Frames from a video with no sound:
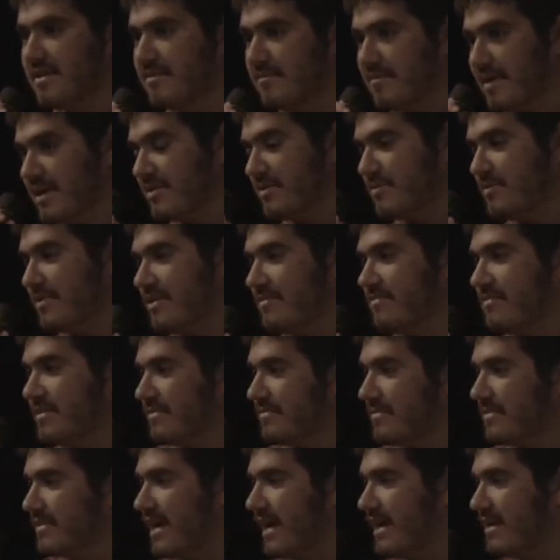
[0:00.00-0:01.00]
By the way, if you
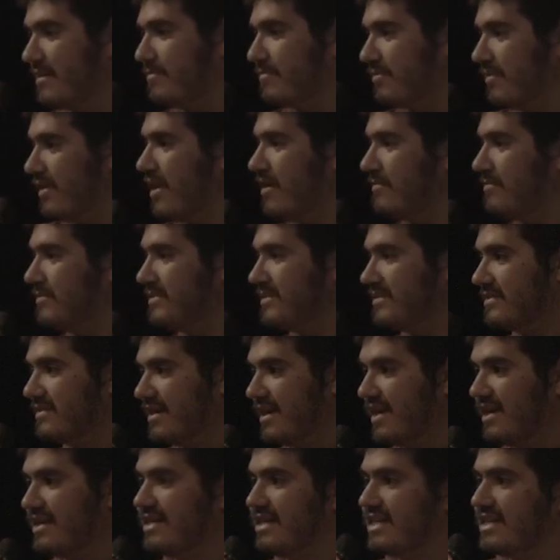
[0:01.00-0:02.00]
ever had a problem and
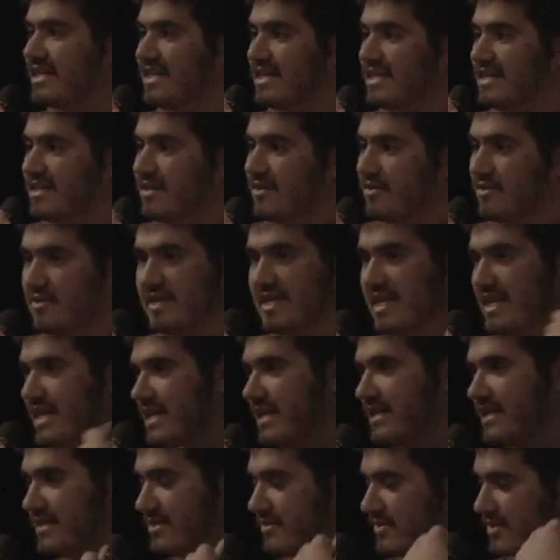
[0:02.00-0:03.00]
thought, or
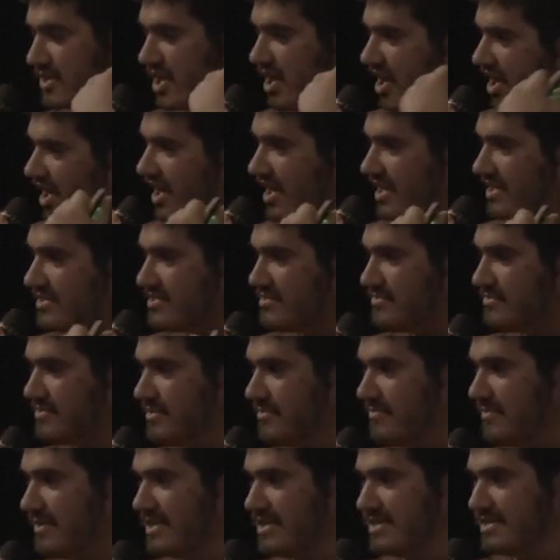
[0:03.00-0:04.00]
cause you really
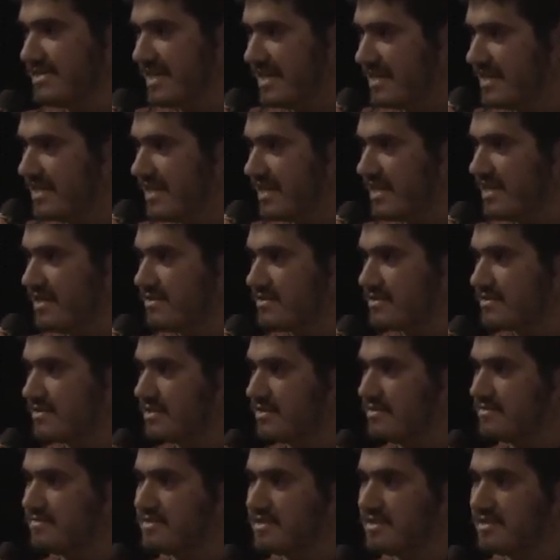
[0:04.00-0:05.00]
want to dedicate
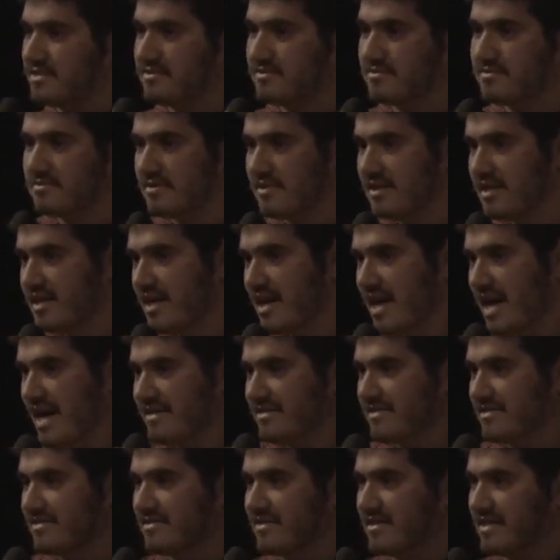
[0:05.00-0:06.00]
yourself to,
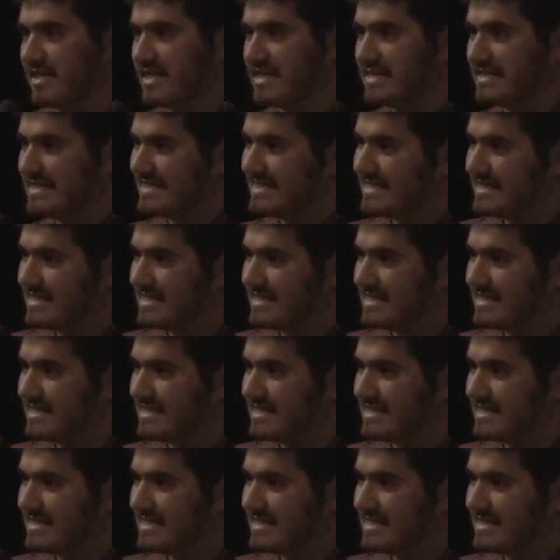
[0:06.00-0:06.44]
and thought,